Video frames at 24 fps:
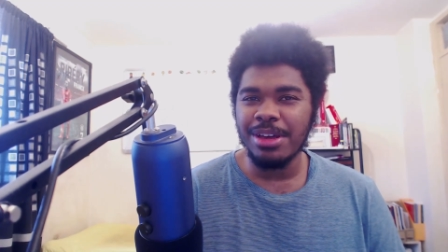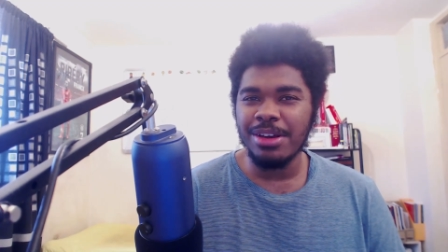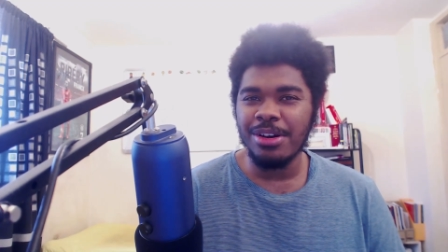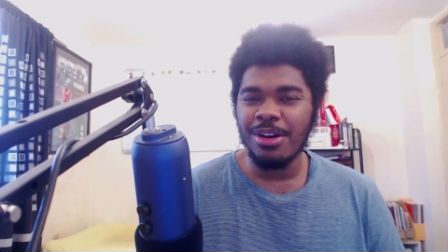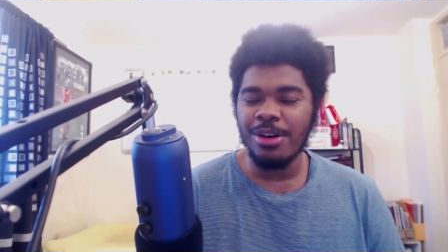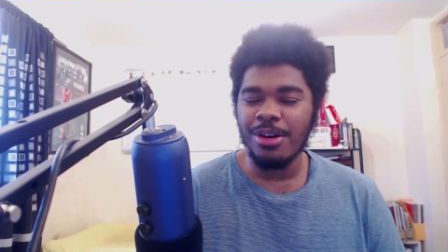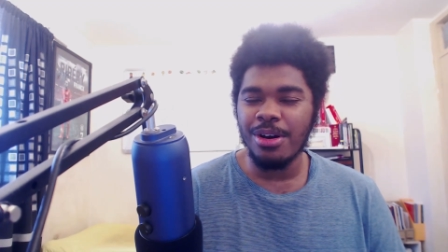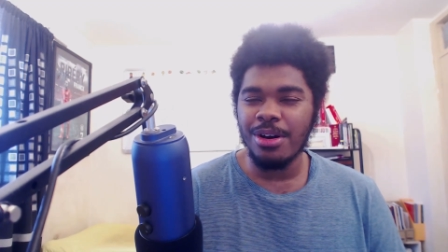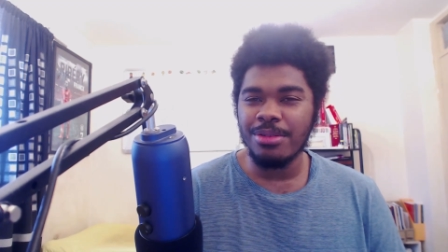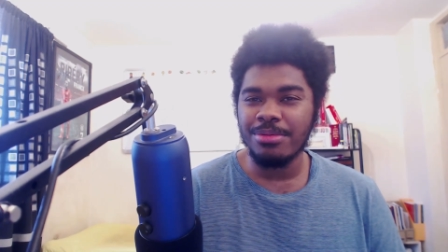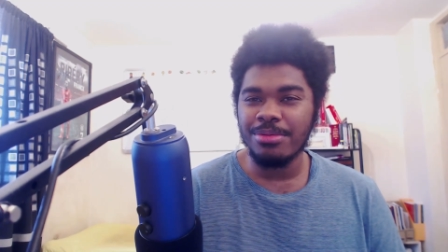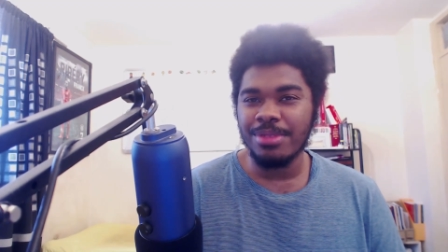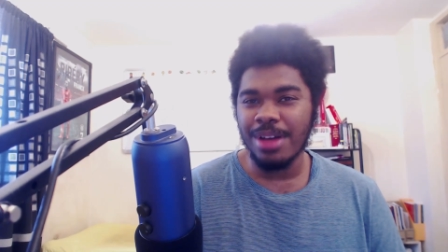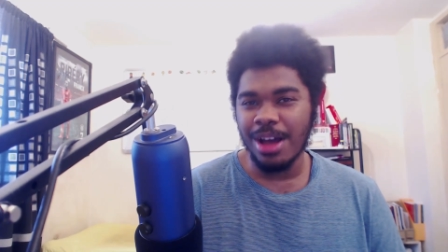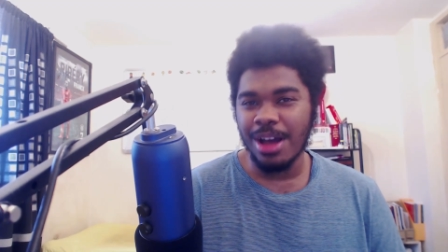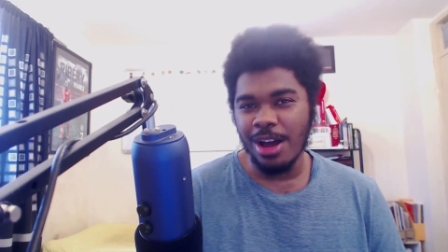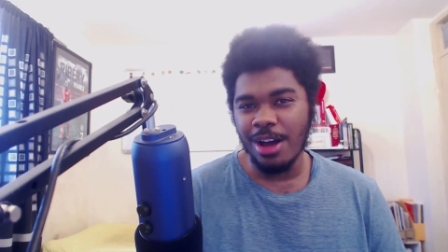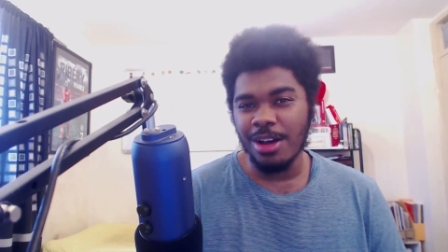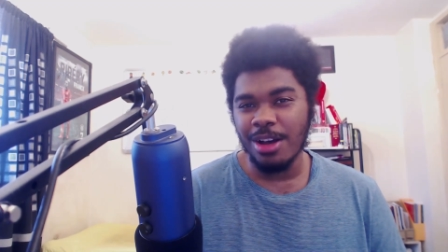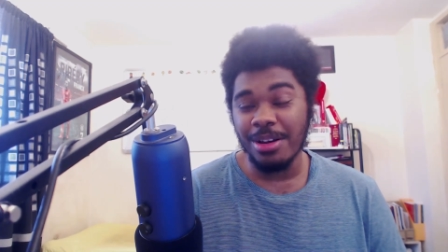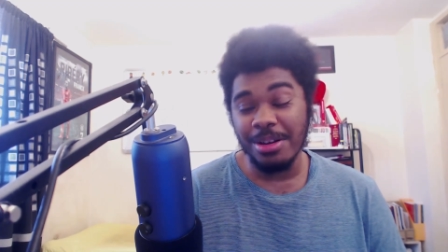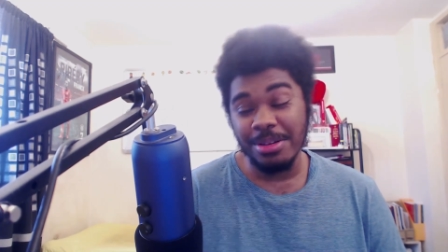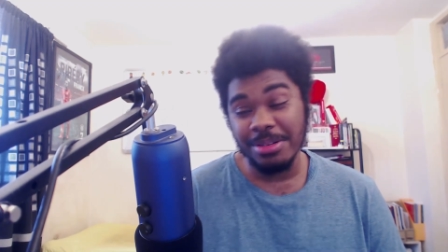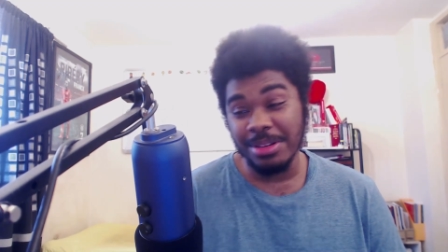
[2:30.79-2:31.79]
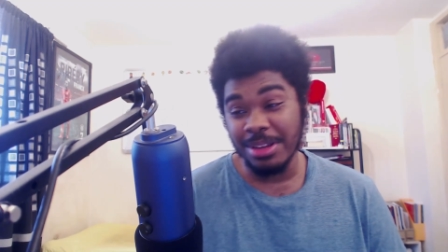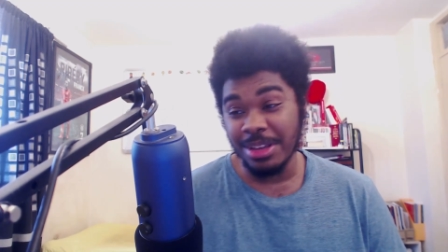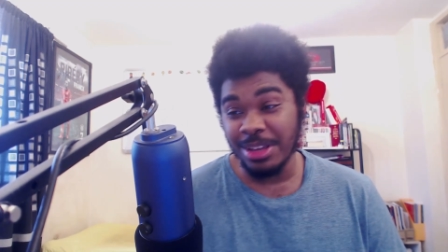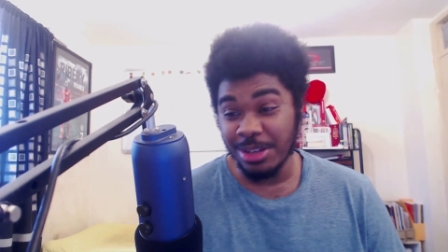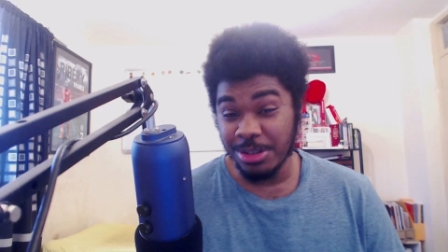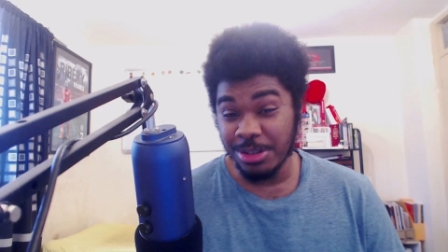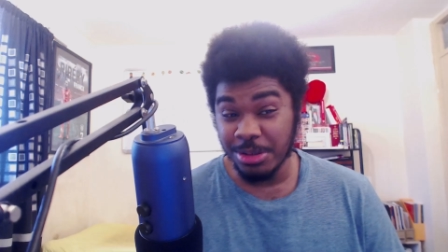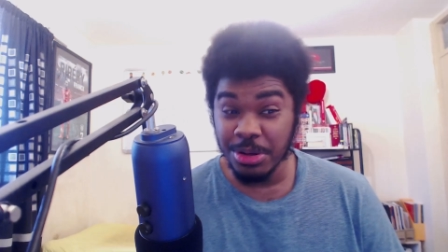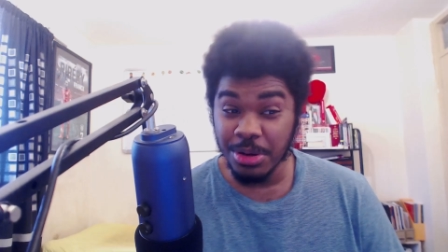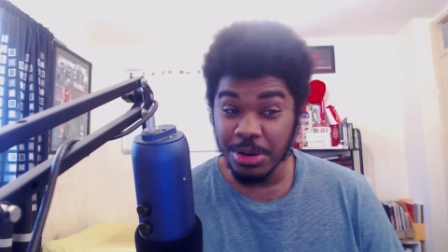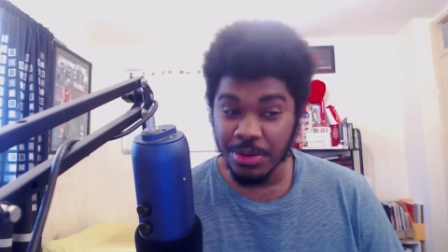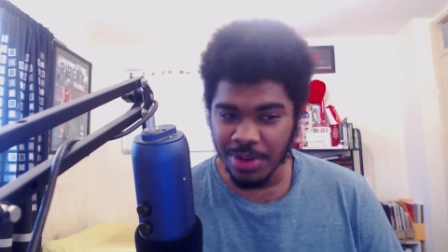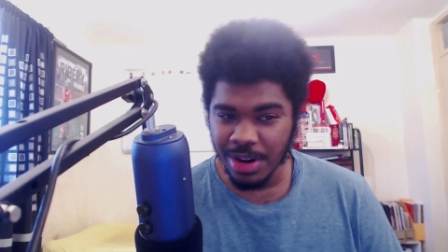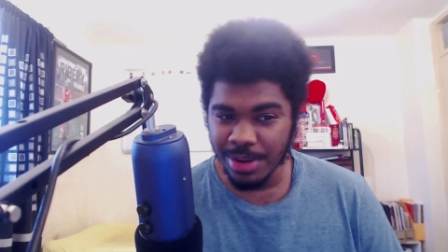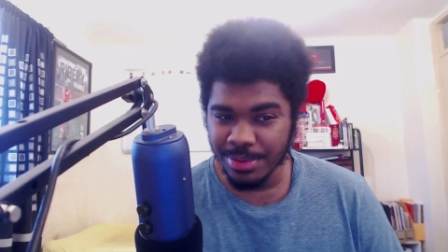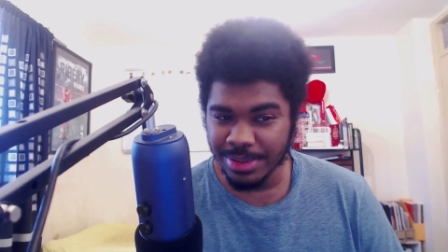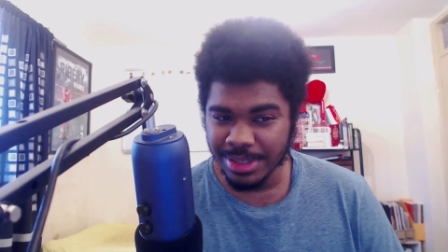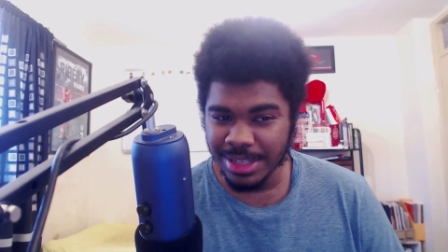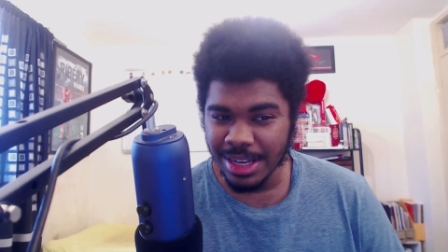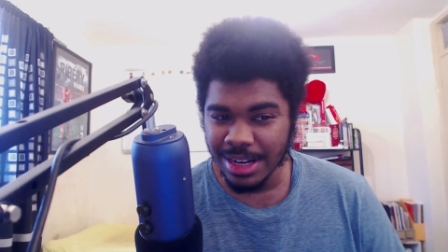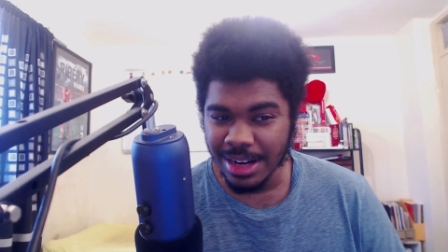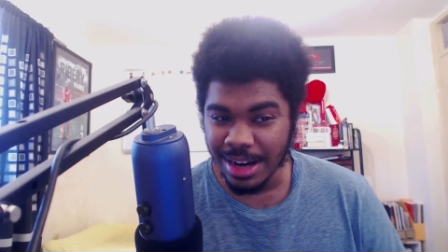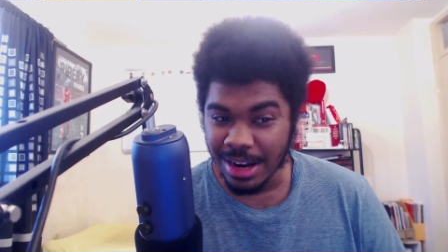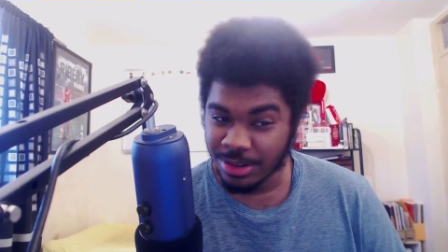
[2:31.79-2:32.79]
Or uh, he should really be
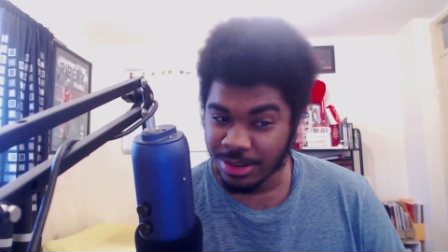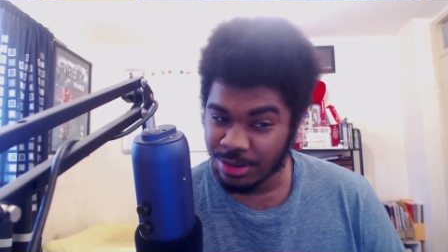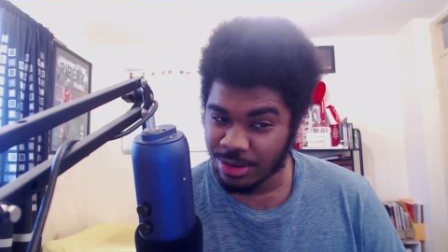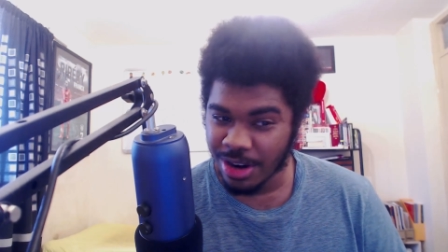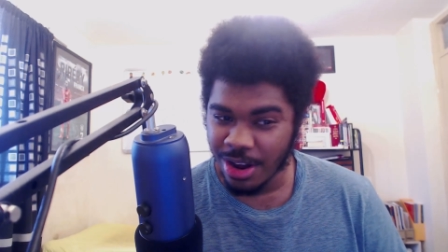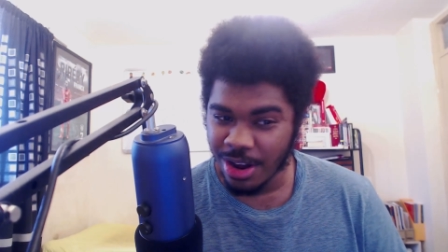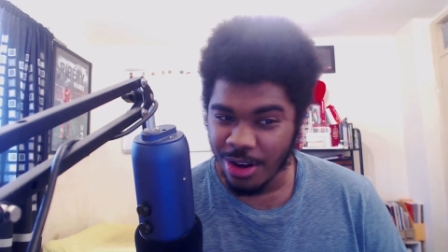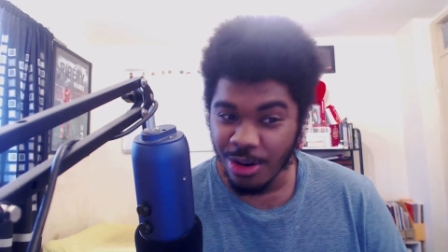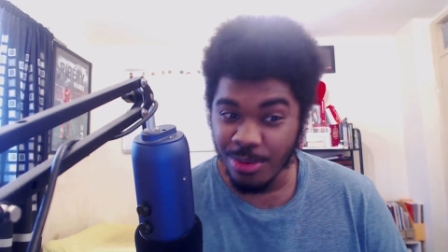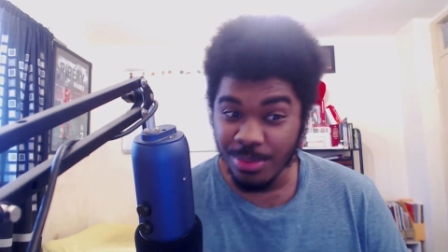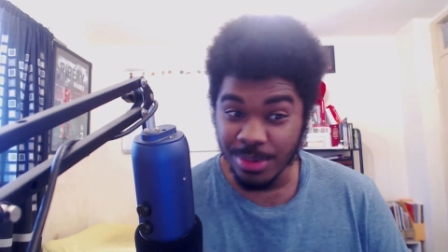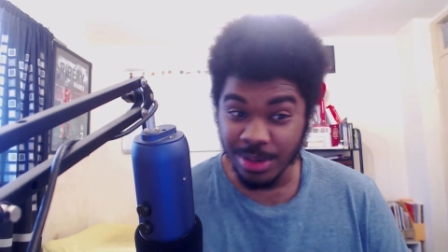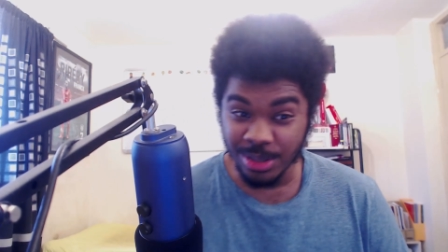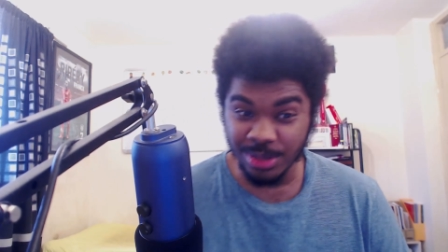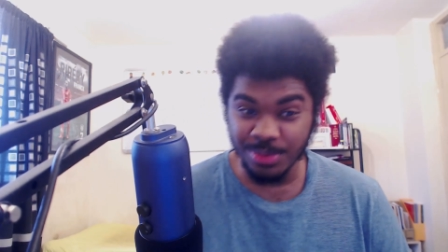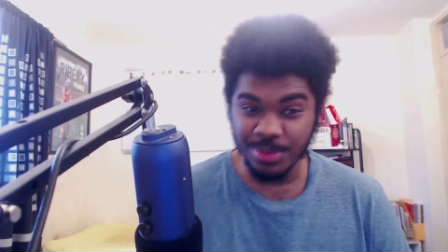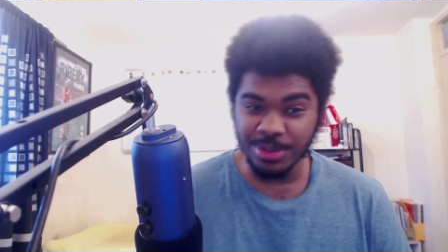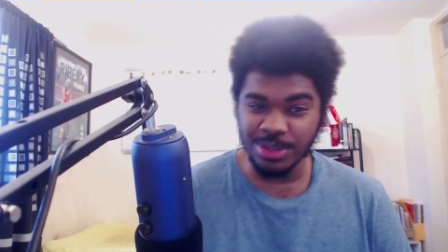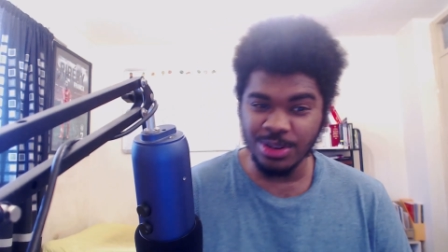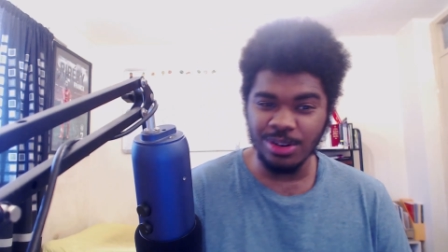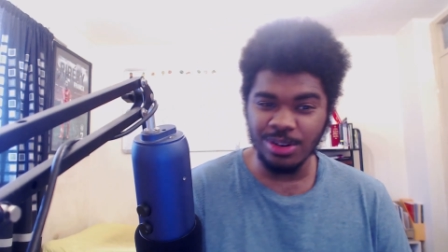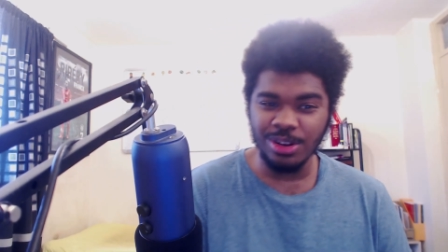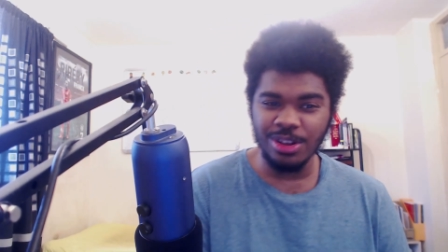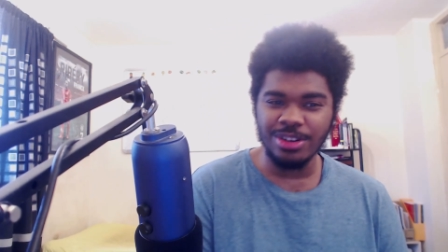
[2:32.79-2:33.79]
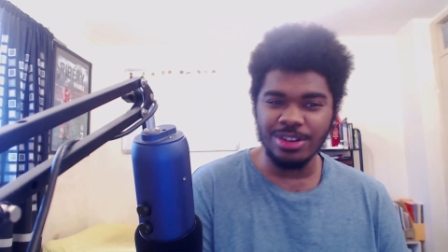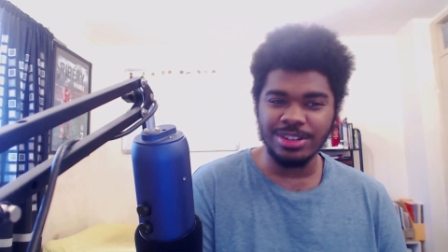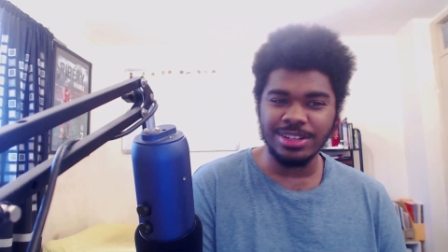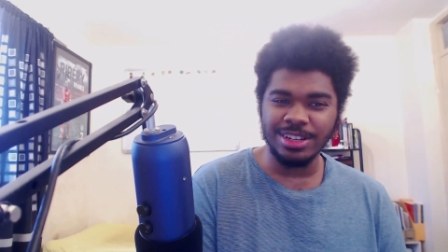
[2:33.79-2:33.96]
saying that to Naomi, to be totally honest.